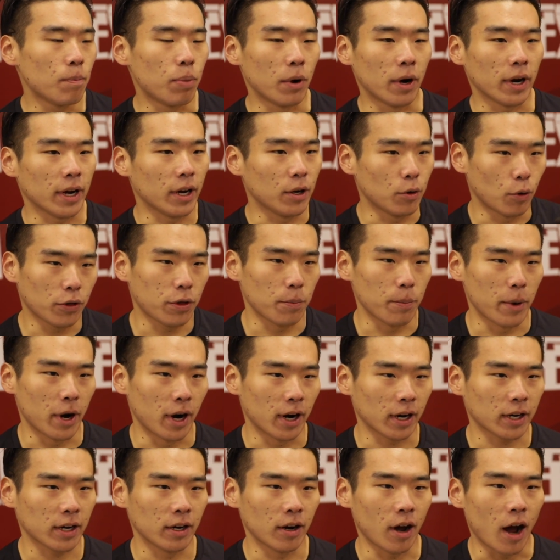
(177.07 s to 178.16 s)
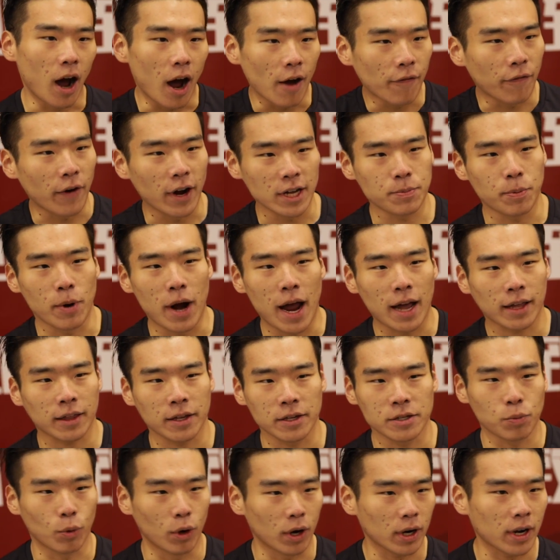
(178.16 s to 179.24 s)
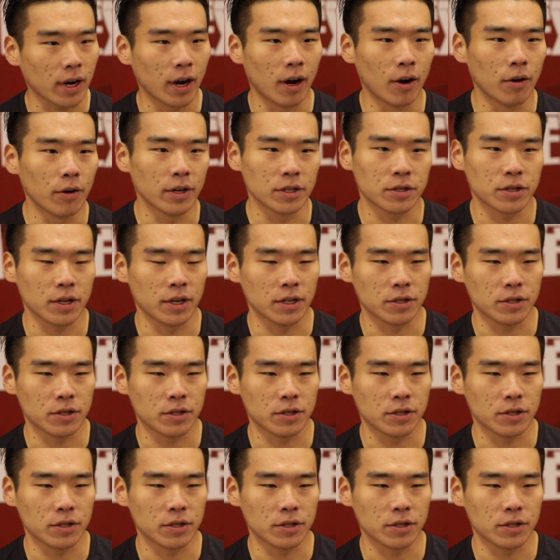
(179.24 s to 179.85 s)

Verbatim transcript: But in North America, off-ice practice, workout is,